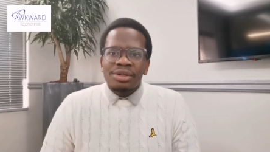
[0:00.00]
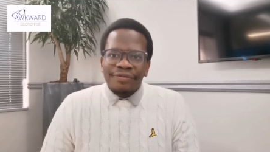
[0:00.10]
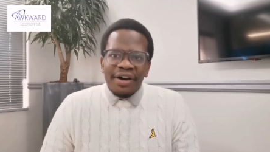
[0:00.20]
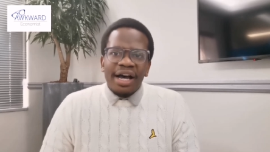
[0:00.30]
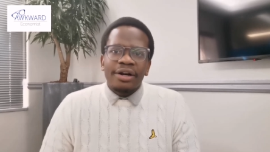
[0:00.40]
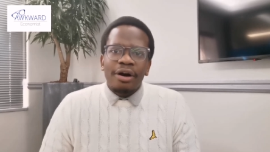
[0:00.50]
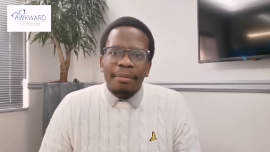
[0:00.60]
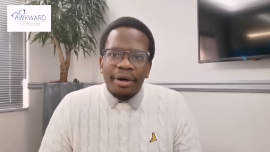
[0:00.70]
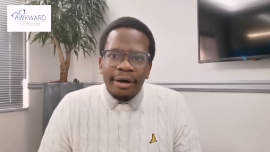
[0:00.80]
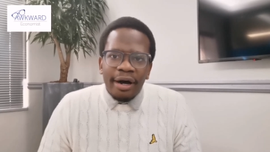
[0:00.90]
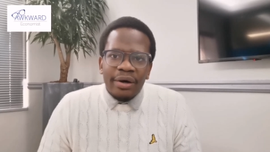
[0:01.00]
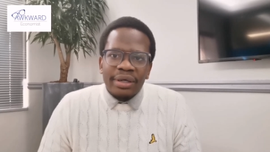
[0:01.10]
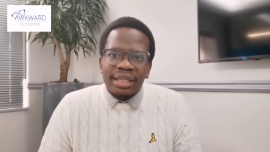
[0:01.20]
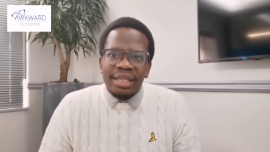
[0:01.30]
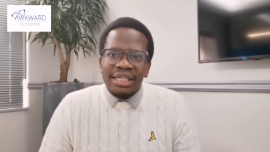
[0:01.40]
to find common
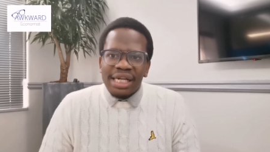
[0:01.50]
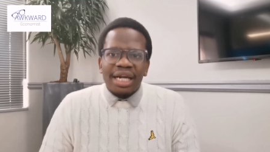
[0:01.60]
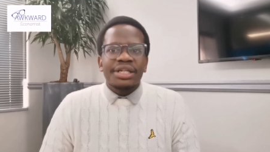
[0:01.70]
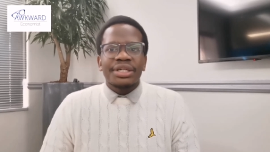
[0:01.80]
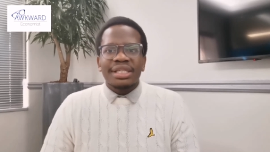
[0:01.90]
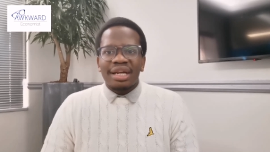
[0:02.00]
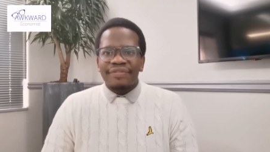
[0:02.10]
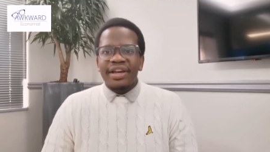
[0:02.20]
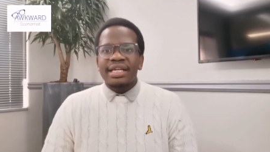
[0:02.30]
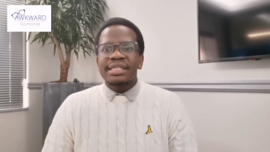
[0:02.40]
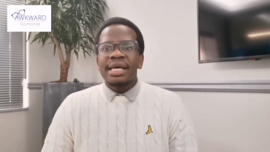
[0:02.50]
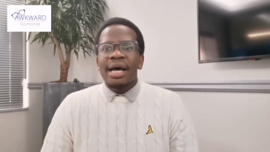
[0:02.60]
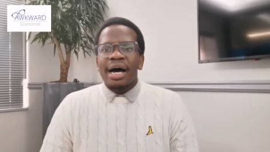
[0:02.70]
ground in the challenges that face